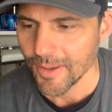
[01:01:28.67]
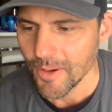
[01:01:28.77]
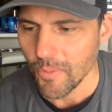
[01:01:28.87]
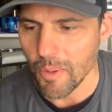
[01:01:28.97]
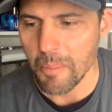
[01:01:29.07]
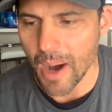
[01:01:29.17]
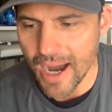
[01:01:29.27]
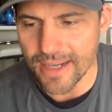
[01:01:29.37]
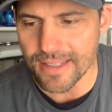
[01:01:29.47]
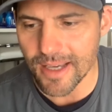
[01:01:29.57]
where
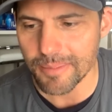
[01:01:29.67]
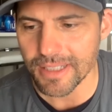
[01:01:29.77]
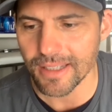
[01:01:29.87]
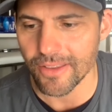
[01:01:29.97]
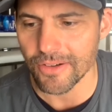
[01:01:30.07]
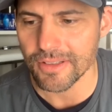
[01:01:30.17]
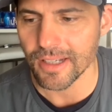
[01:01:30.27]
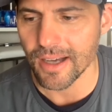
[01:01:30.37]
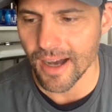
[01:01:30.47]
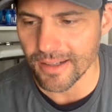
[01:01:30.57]
minds come together to
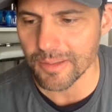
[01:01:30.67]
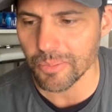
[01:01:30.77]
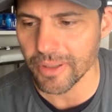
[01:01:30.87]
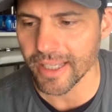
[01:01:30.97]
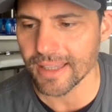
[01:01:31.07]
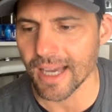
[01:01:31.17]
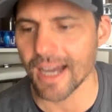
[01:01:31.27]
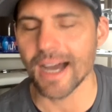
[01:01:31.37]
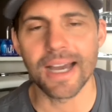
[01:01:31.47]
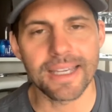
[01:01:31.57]
contemplate the
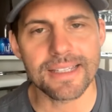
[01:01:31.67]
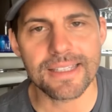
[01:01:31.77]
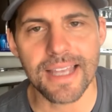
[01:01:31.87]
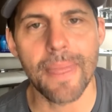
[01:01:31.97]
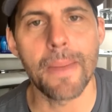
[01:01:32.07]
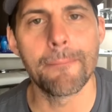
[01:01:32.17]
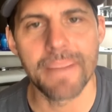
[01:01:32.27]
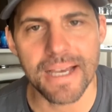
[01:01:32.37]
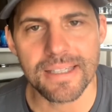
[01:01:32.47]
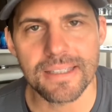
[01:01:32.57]
highest and the
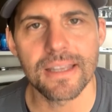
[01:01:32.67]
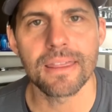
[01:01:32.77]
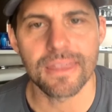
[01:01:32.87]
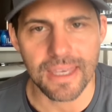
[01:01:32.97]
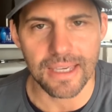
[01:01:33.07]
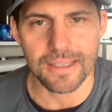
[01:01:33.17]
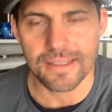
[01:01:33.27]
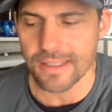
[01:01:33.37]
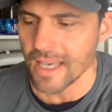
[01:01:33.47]
best things.